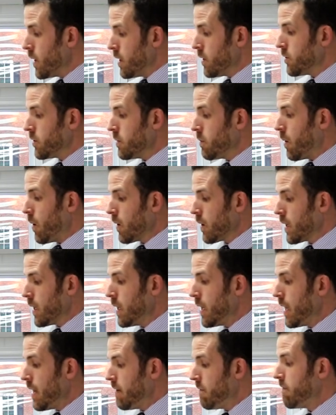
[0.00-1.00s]
entered the
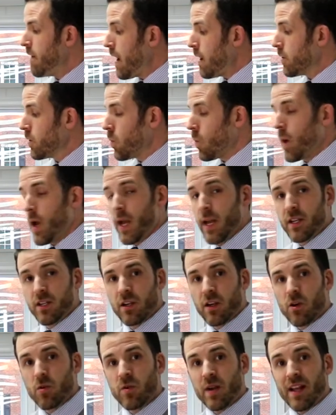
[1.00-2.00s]
market and found a way
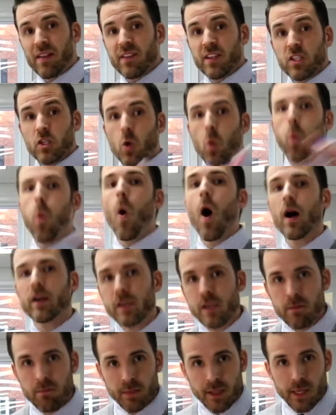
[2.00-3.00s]
to create this
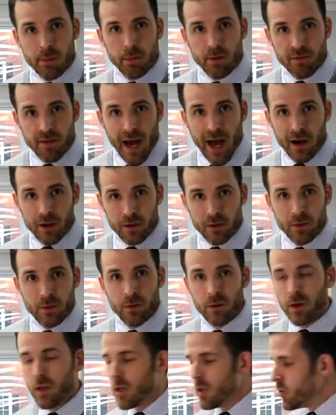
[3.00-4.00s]
quantum leap of value
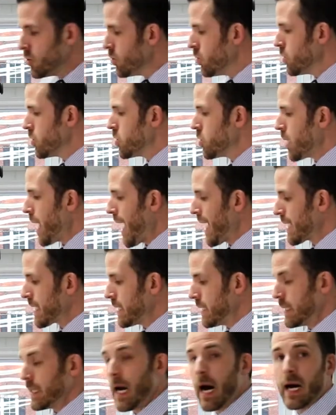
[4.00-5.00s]
to attract
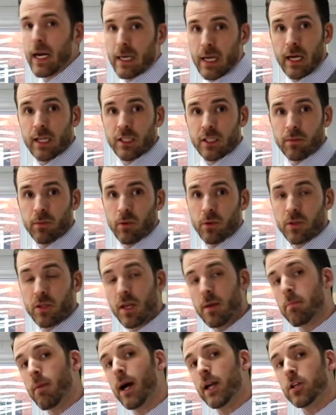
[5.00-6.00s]
non-customers.
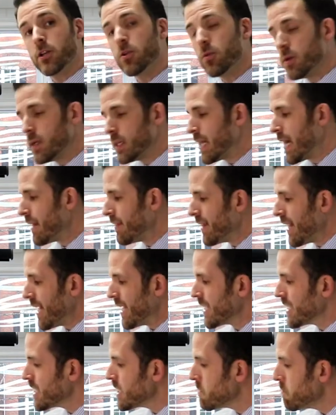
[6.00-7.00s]
And by doing that, they
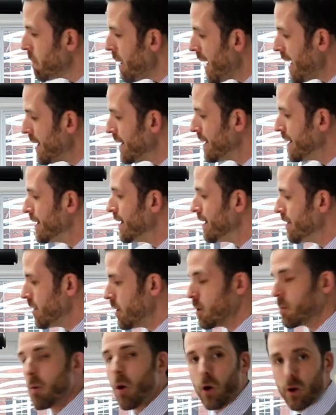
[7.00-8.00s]
expanded
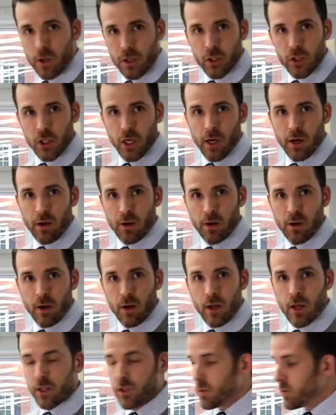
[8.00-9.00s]
their market share.
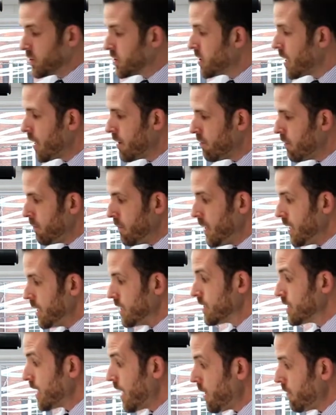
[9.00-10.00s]
So instead of it
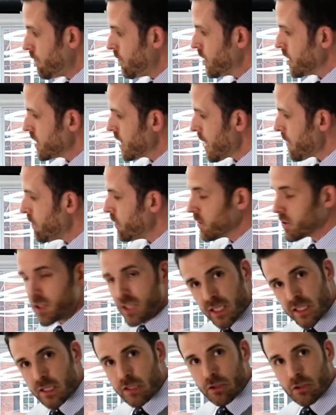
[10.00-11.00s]
being, say, for example, a
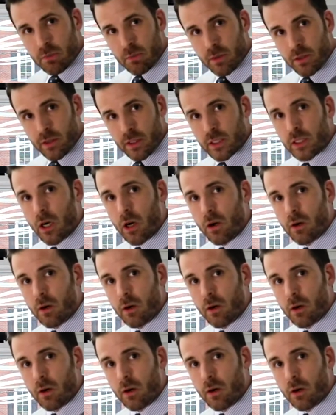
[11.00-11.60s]
$600 million